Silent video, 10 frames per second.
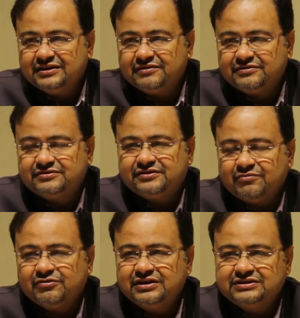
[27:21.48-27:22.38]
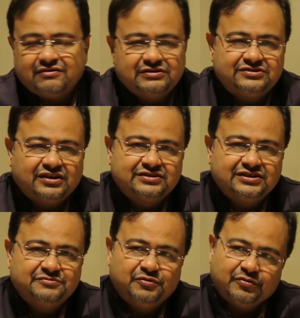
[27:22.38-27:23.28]
The trouble is our
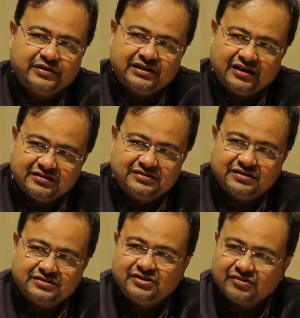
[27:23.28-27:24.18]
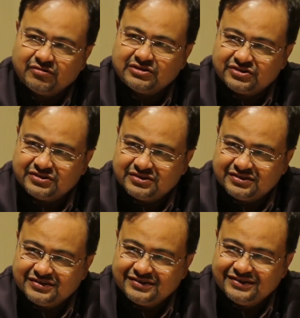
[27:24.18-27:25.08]
structures propagate answers, not
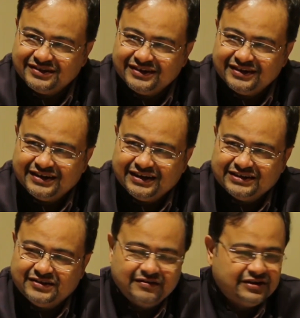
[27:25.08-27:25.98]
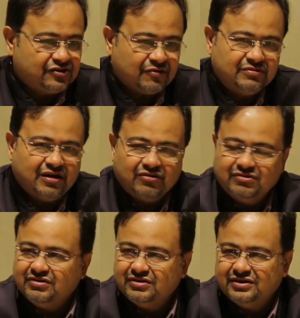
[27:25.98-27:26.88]
questions. It's a very
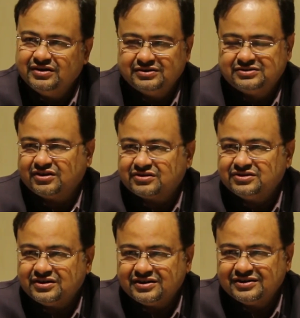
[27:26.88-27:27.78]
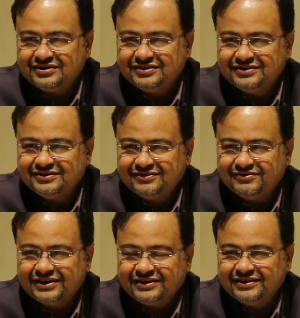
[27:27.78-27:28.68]
top-down structure
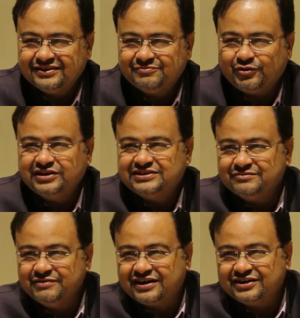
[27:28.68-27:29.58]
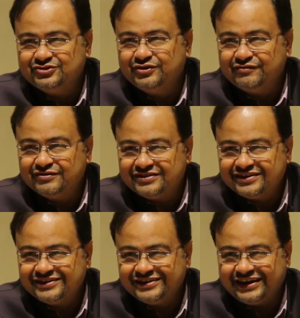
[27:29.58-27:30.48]
where the policymakers know
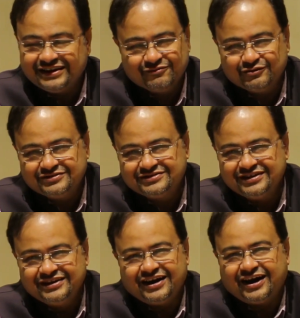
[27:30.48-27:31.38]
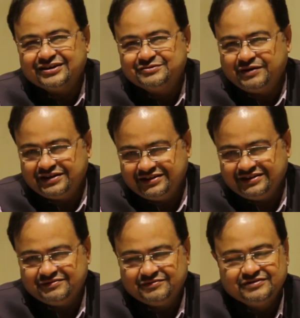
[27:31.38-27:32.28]
everything. I was asked by
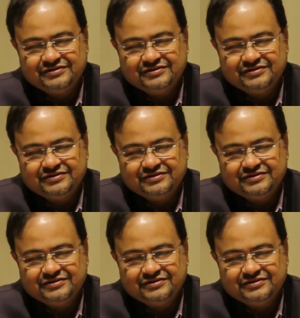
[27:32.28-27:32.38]
a